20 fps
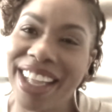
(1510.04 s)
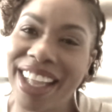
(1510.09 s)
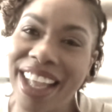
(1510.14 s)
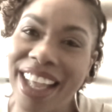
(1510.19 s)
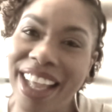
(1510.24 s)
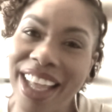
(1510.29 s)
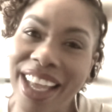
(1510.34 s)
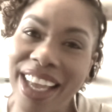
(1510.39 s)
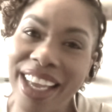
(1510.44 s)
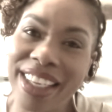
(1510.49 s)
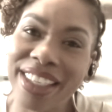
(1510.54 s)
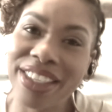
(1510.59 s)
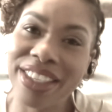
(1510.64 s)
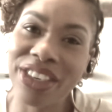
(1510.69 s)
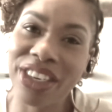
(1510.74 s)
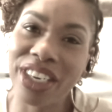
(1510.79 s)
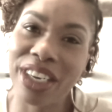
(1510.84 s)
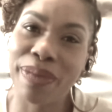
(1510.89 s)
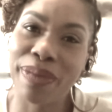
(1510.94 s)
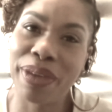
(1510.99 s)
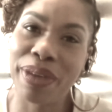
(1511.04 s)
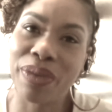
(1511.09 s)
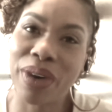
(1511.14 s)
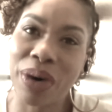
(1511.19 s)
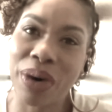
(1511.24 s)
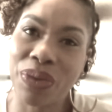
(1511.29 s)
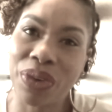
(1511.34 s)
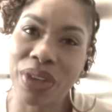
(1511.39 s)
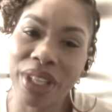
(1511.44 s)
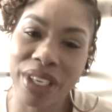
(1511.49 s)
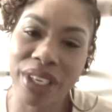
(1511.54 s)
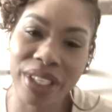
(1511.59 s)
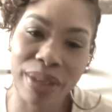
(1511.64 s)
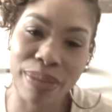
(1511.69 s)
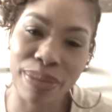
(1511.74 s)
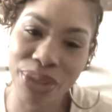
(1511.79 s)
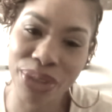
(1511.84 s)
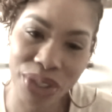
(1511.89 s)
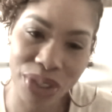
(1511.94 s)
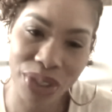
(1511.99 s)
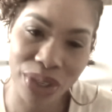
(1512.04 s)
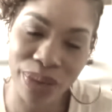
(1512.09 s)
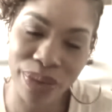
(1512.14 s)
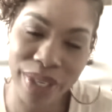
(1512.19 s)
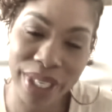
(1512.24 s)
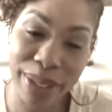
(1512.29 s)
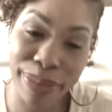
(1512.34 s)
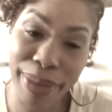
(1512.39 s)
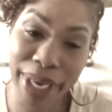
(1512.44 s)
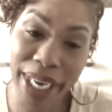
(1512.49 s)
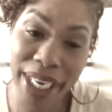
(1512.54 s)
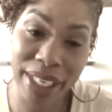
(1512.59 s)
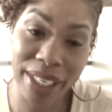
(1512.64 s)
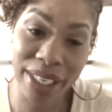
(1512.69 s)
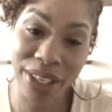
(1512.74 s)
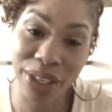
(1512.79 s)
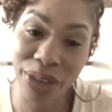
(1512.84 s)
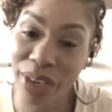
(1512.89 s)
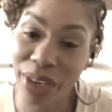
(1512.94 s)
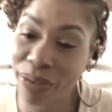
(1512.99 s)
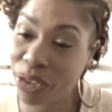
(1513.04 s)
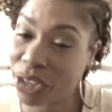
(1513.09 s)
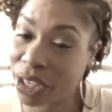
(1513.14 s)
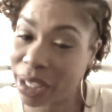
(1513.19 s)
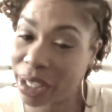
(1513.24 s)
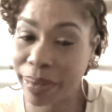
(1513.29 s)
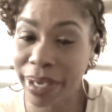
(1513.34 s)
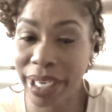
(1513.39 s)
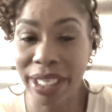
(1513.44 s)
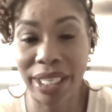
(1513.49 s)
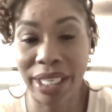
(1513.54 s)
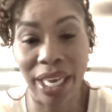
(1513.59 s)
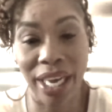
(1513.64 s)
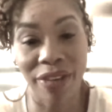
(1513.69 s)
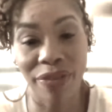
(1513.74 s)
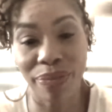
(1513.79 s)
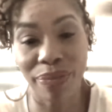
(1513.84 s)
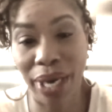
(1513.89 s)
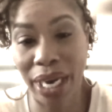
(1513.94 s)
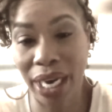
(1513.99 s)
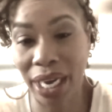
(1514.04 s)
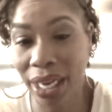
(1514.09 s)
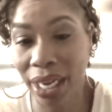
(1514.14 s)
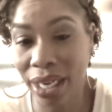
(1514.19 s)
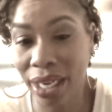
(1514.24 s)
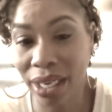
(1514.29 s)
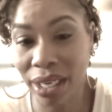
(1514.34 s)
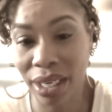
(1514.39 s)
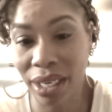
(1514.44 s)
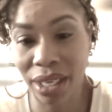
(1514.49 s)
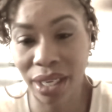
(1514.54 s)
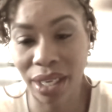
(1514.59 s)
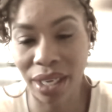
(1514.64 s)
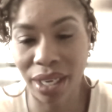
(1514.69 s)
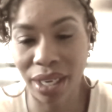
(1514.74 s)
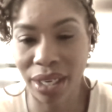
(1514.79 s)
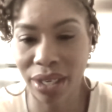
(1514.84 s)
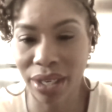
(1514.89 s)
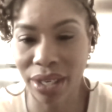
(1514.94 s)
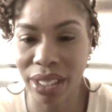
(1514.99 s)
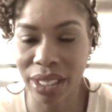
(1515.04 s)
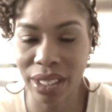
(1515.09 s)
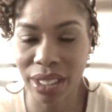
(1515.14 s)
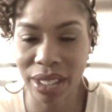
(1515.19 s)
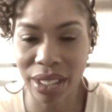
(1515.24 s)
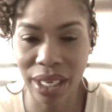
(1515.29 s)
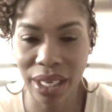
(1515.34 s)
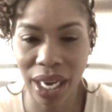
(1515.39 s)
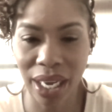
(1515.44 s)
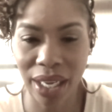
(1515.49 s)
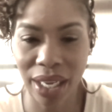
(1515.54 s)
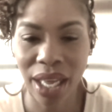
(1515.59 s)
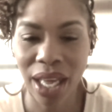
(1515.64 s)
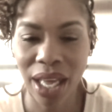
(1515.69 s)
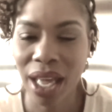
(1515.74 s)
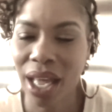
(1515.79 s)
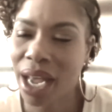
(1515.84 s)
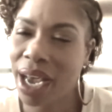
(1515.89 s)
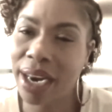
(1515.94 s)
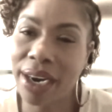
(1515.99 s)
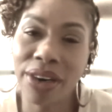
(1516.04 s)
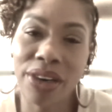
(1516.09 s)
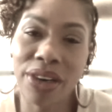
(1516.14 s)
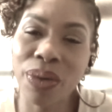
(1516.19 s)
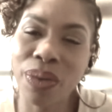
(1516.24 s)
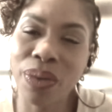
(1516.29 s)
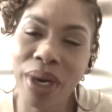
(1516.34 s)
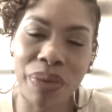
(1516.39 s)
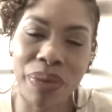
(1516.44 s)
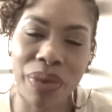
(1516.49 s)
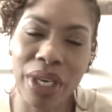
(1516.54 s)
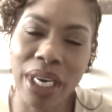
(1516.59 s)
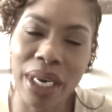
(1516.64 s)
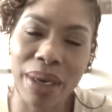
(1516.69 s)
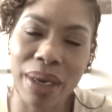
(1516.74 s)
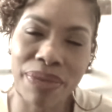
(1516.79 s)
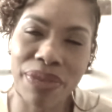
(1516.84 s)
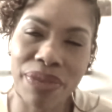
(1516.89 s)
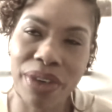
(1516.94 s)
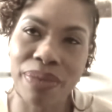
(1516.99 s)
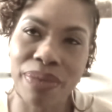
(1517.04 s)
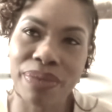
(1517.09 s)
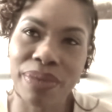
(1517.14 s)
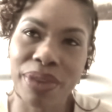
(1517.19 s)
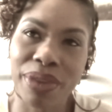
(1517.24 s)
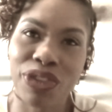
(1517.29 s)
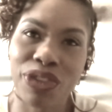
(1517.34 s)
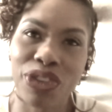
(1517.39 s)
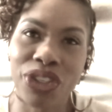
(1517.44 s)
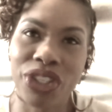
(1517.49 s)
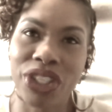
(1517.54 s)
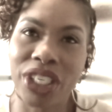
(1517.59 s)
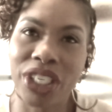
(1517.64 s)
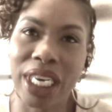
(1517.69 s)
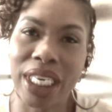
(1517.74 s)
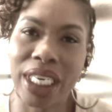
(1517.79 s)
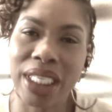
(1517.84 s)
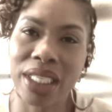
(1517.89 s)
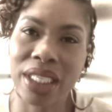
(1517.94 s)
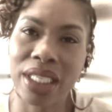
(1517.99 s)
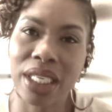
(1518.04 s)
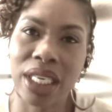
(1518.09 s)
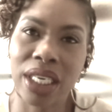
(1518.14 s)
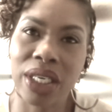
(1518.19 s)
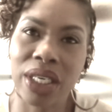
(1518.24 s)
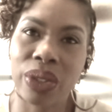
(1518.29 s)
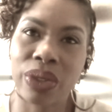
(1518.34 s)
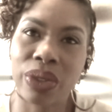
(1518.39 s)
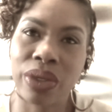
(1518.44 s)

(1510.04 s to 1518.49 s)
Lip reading: it's going to be one where there's a mutual respect, and you have your space, I have mine. You know, I don't know what will come from the future. I just know